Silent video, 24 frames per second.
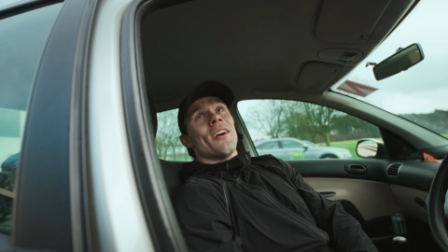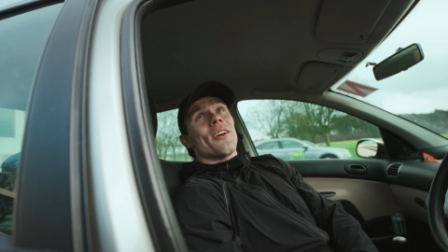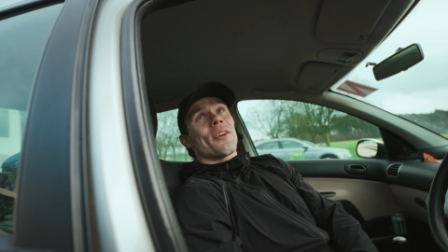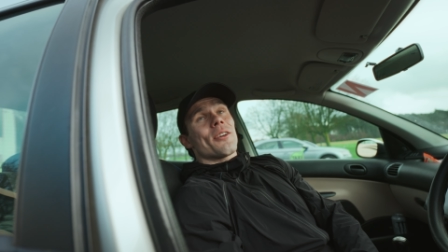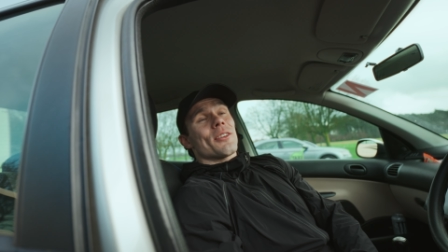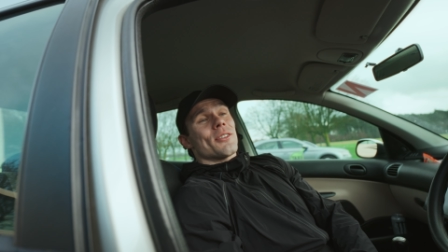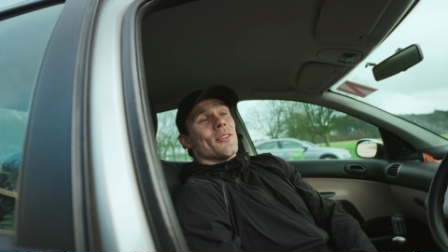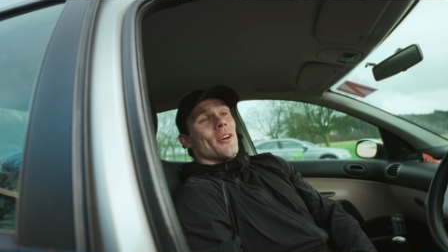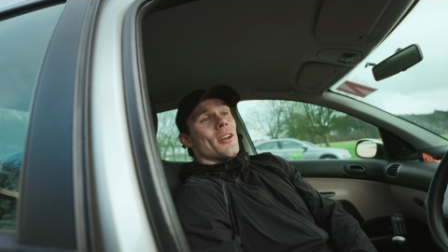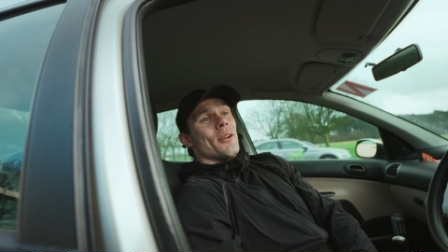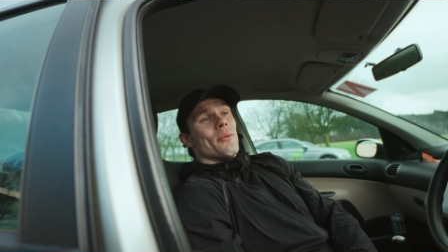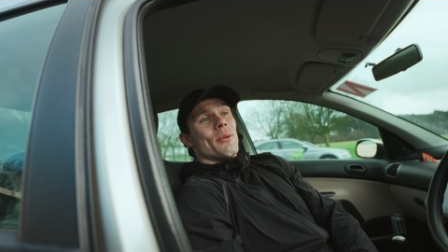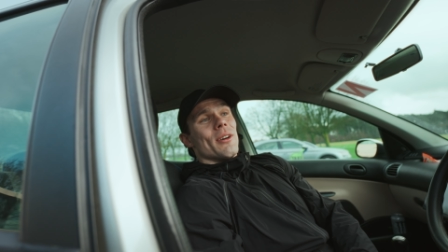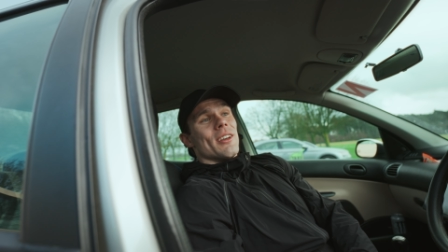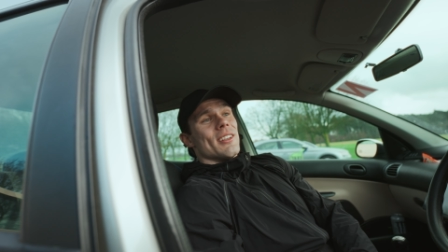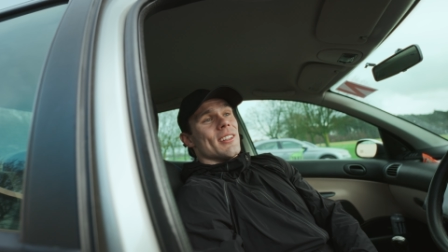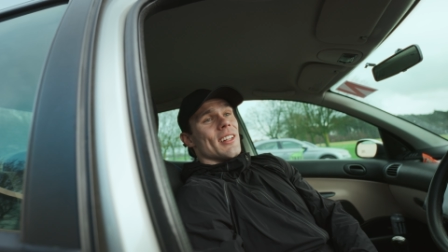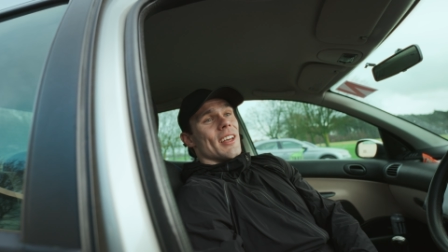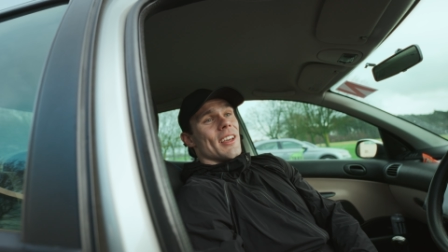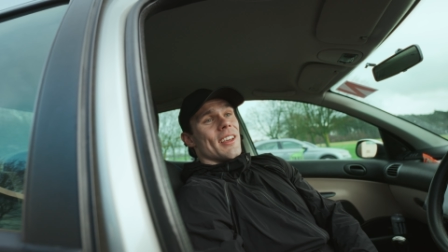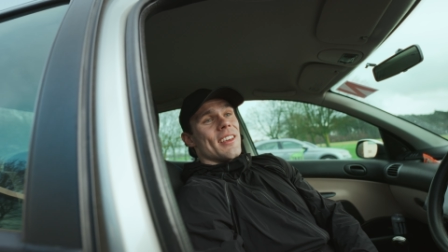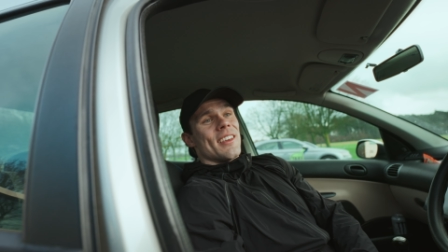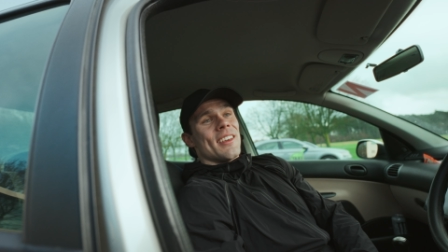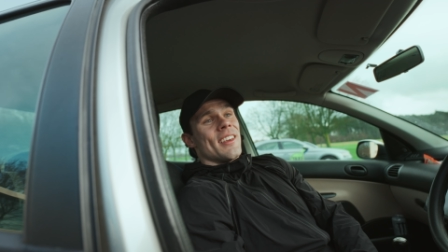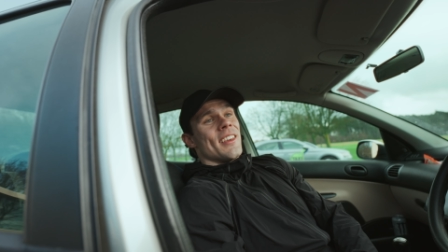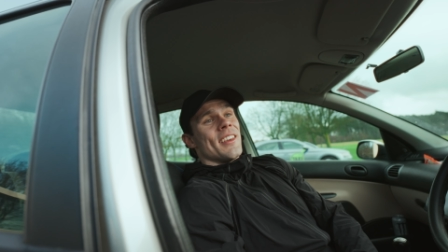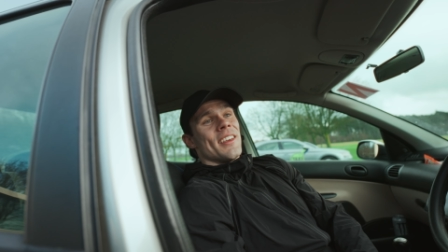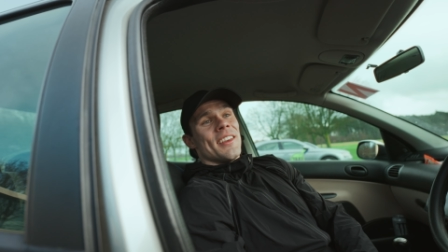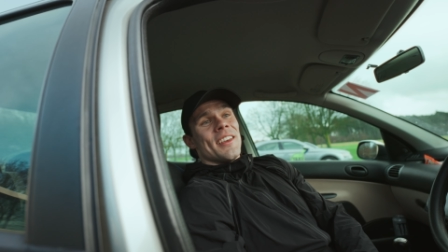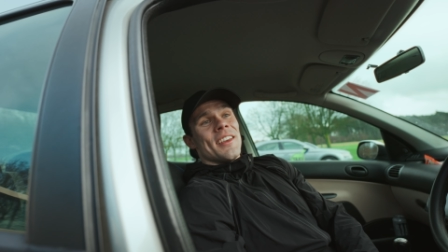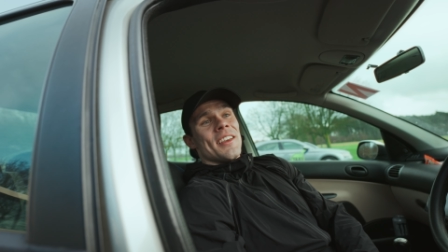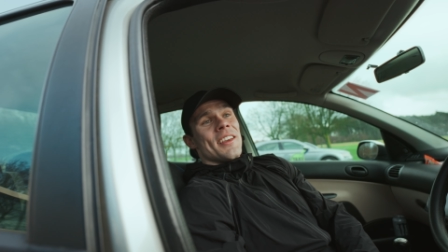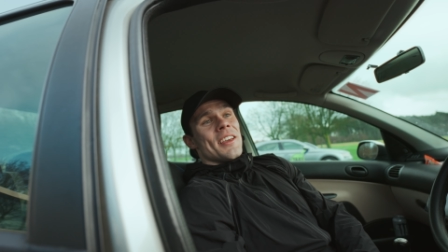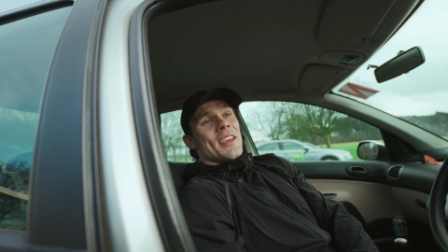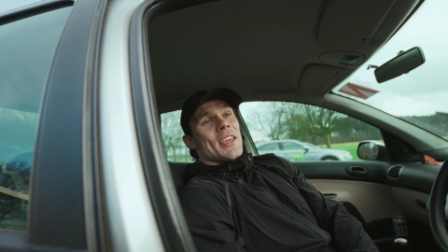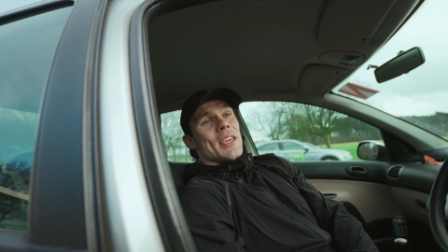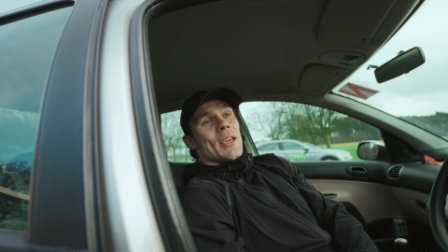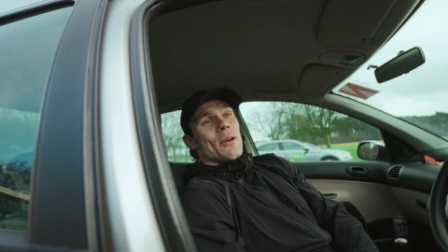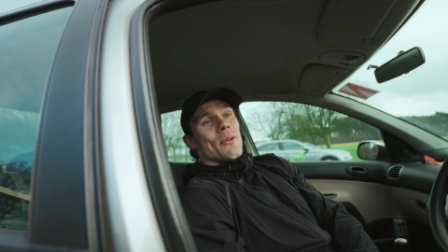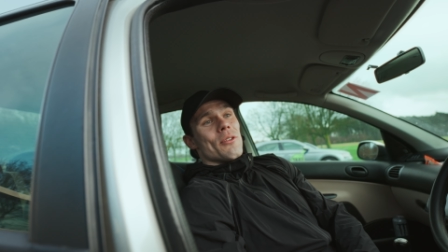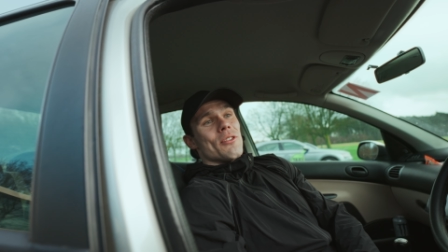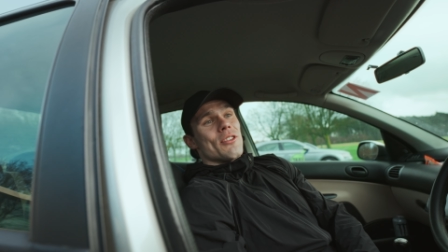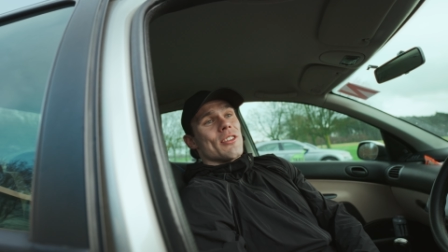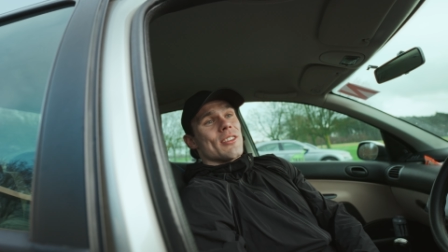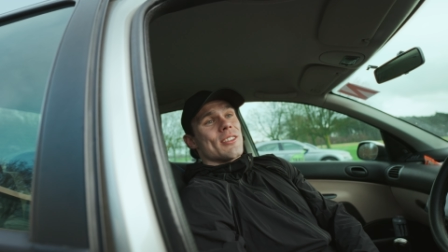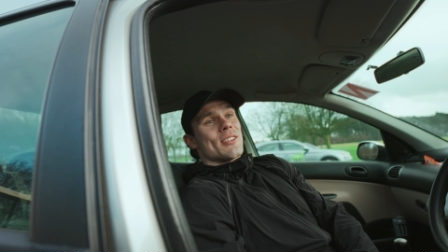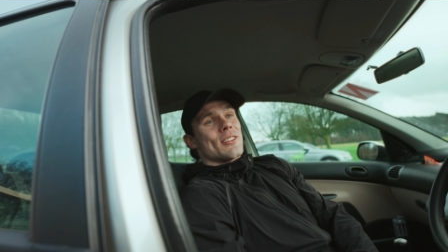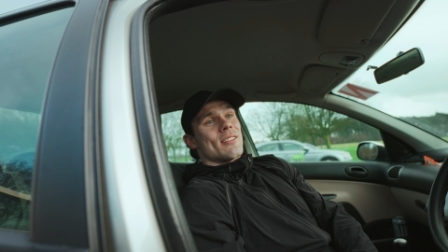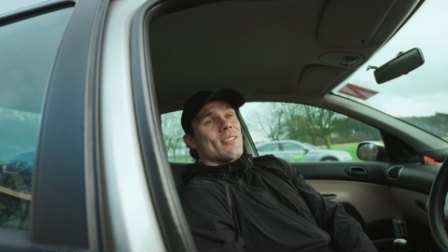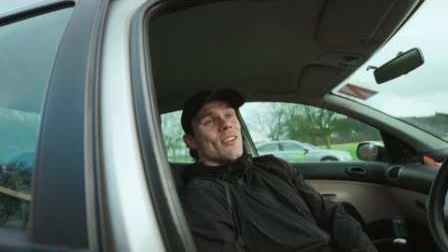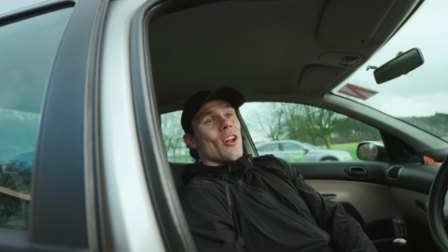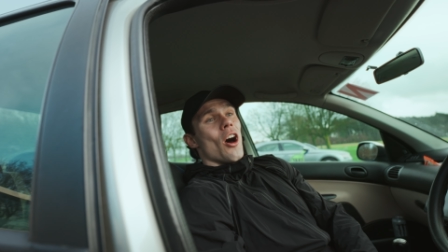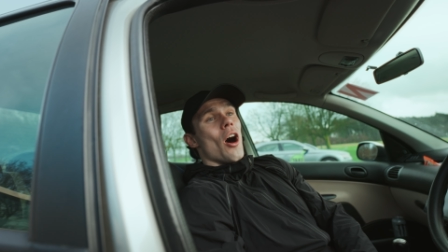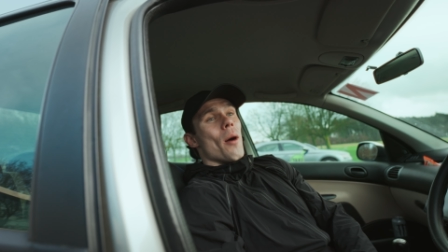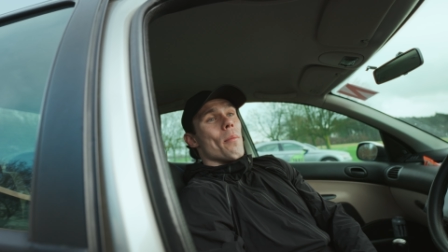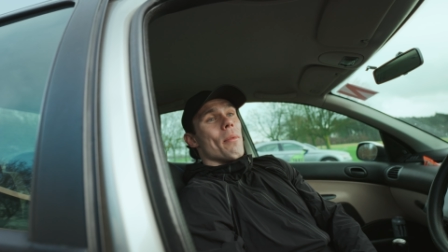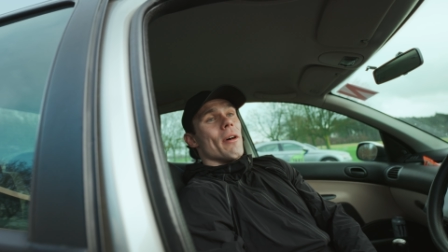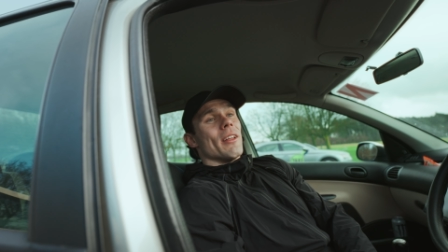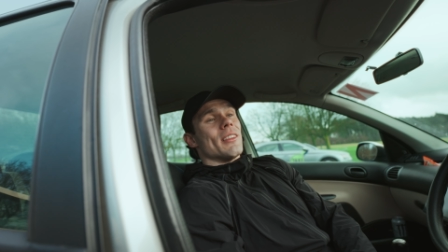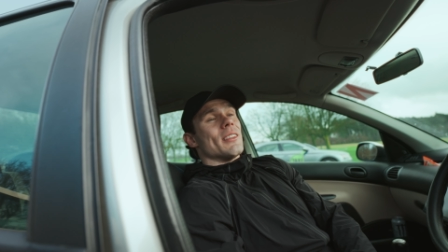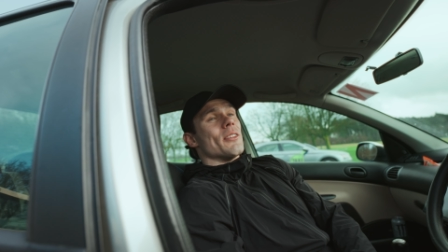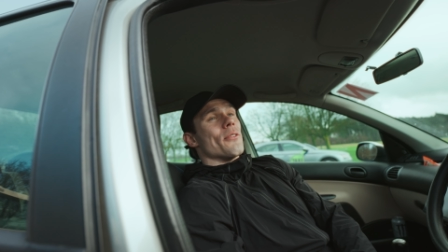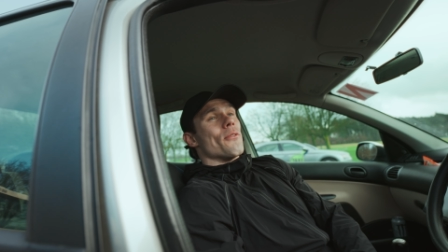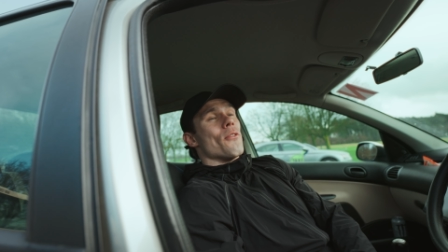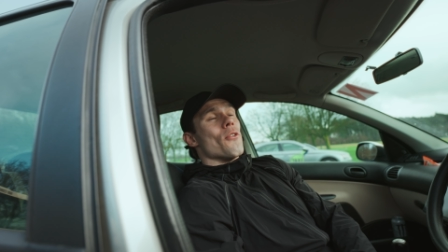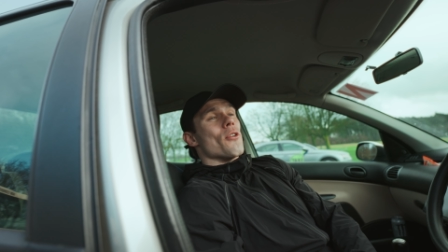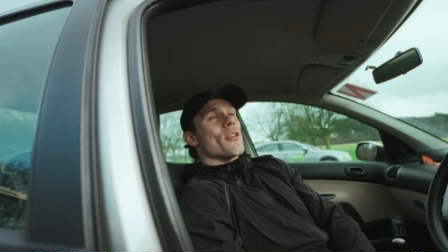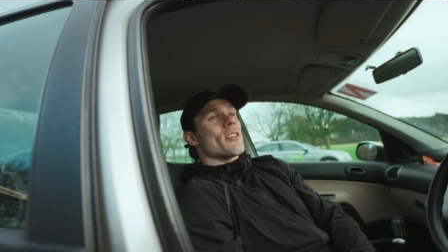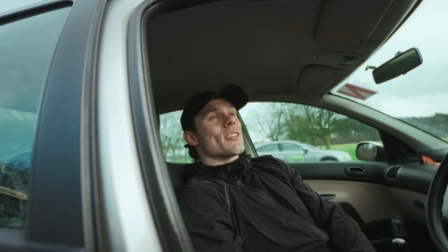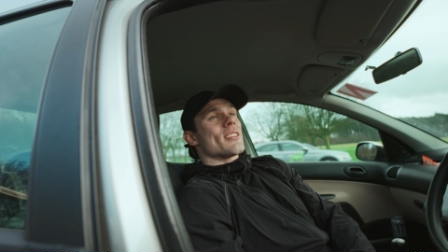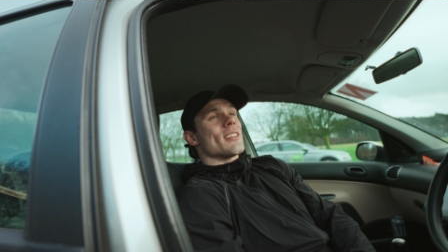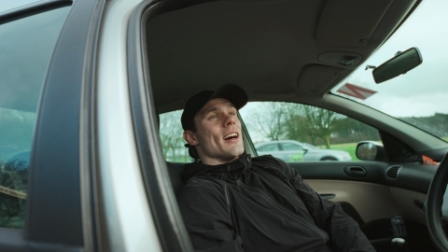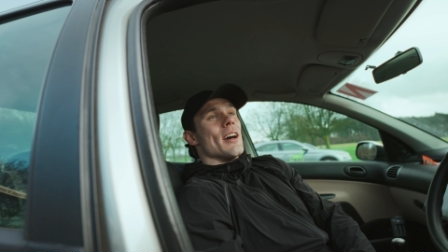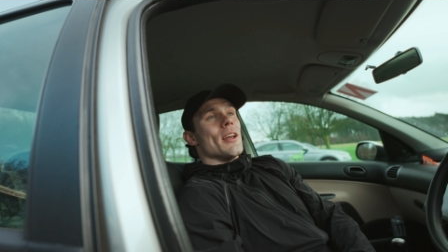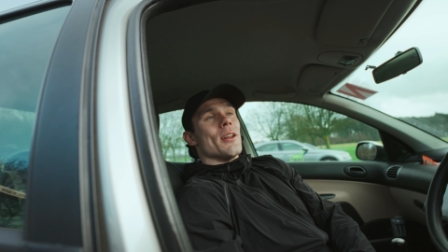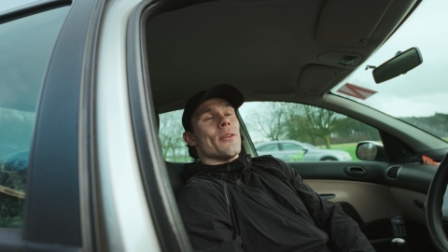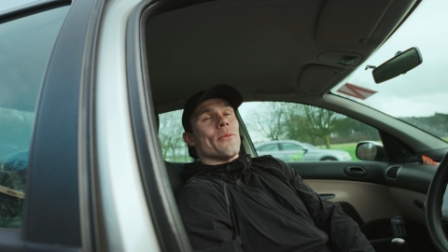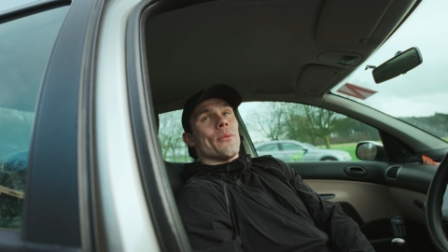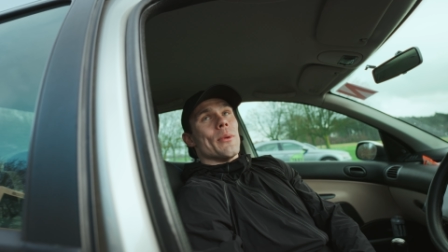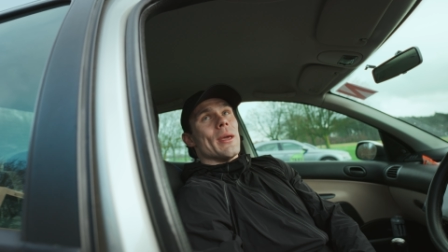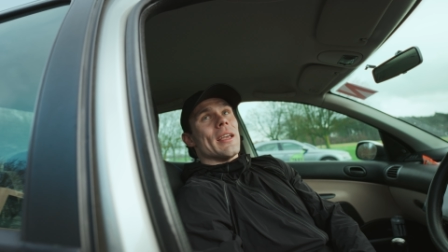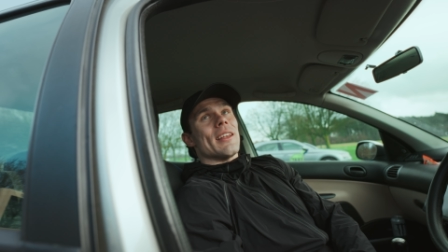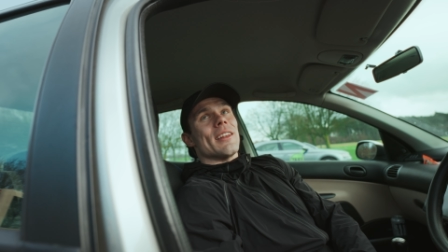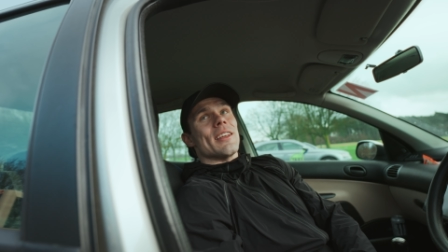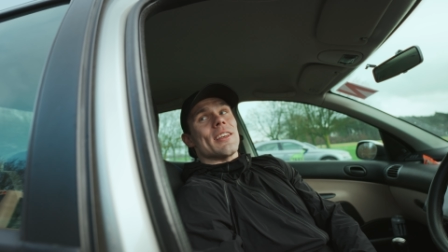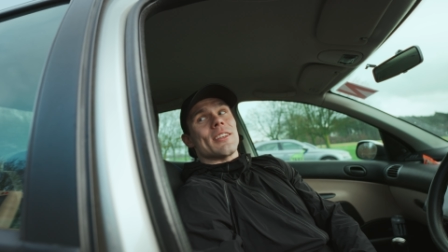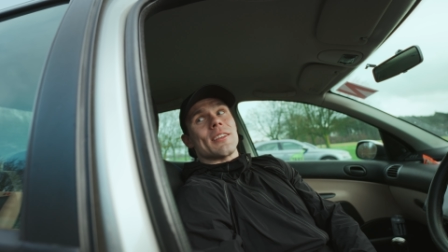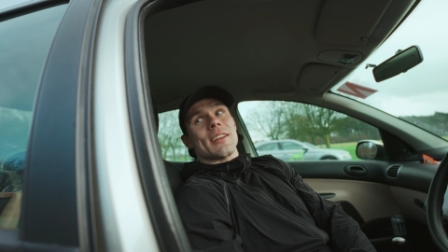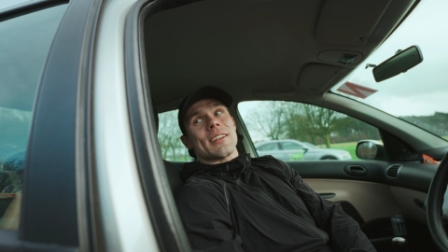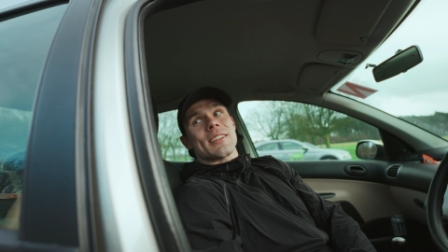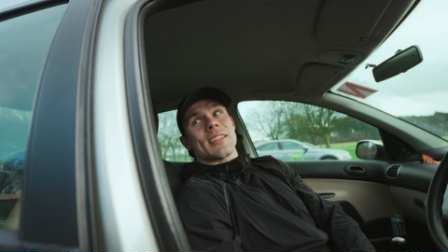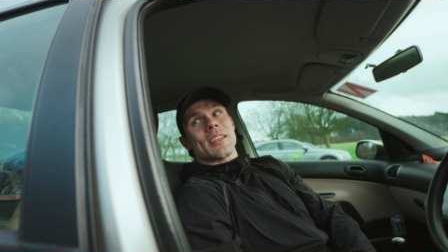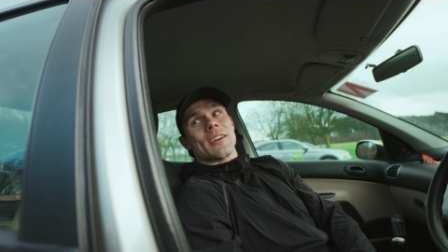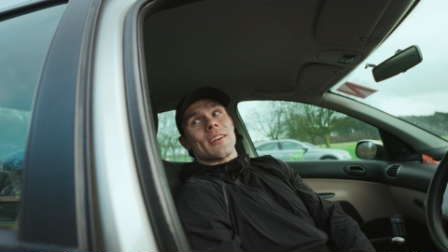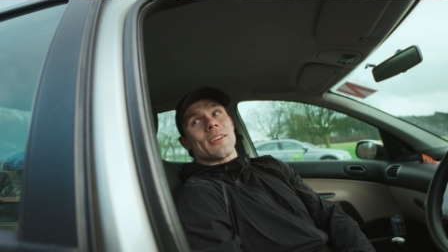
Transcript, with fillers: because otherwise like you'll just stop at the first sign of weakness and